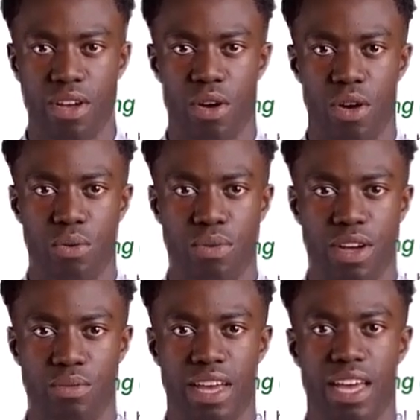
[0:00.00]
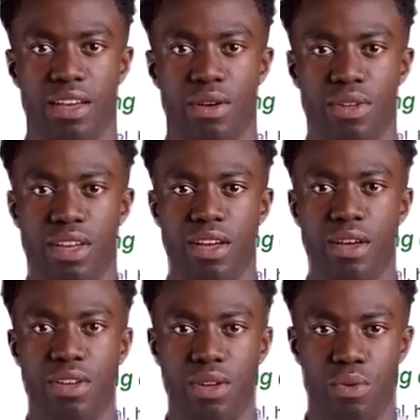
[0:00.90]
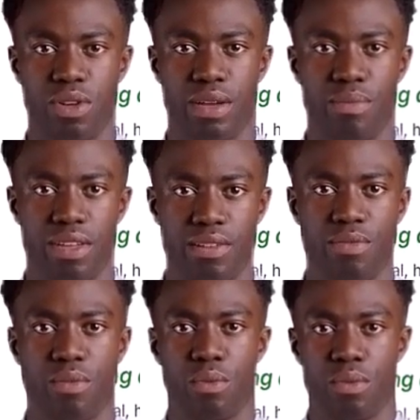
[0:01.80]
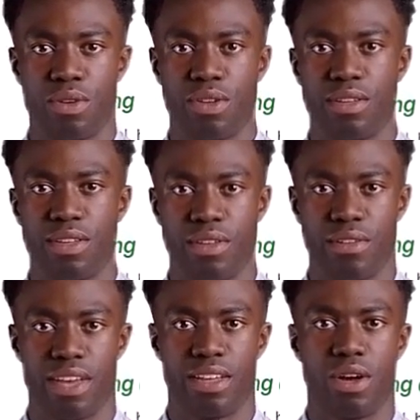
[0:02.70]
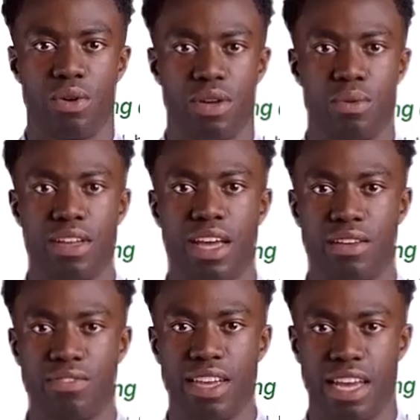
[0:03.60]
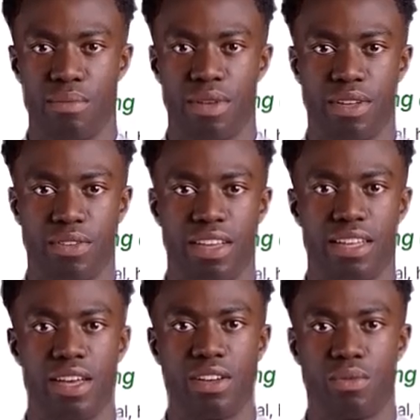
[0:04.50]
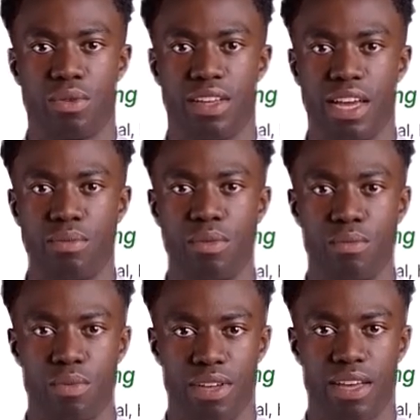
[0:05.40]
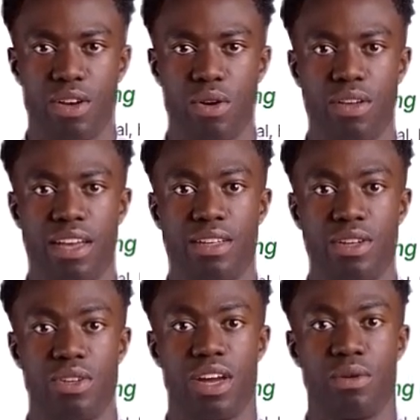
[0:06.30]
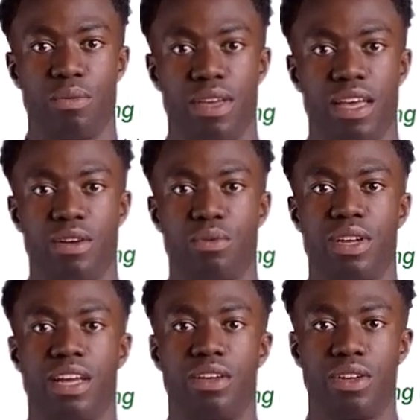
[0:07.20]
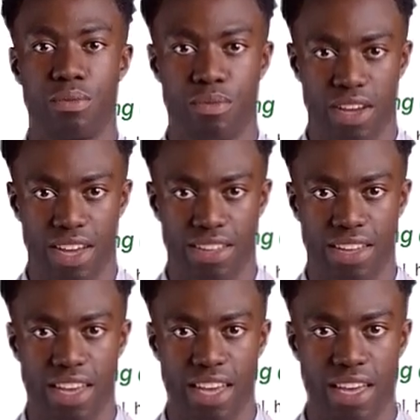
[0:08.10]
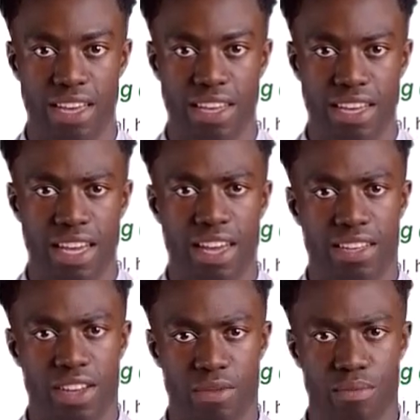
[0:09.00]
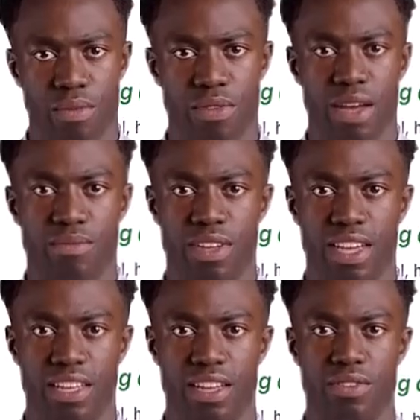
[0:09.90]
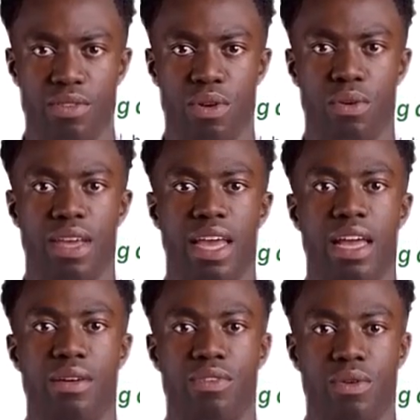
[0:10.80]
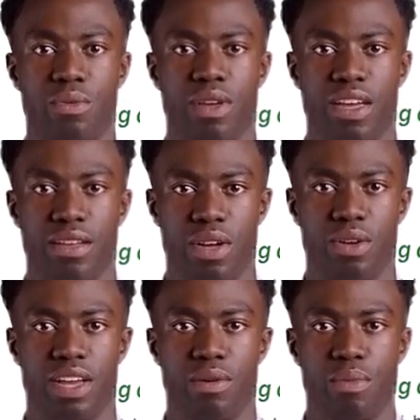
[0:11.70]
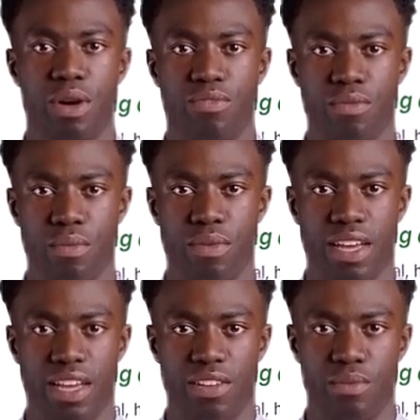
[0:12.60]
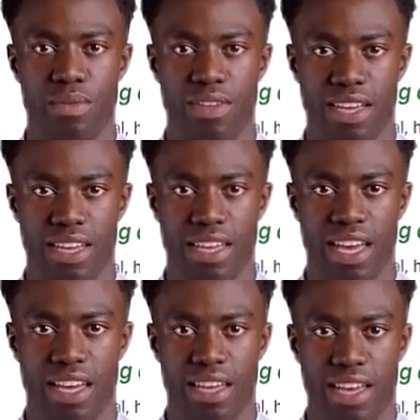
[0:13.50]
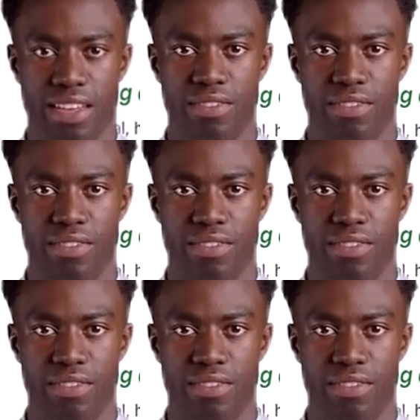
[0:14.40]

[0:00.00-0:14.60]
all without technical skills or expensive tools. This article dives deep into the essential steps for building an audience genuinely interested in your brand. It's designed to help you leverage the skills you already have to create and launch a profitable digital business today.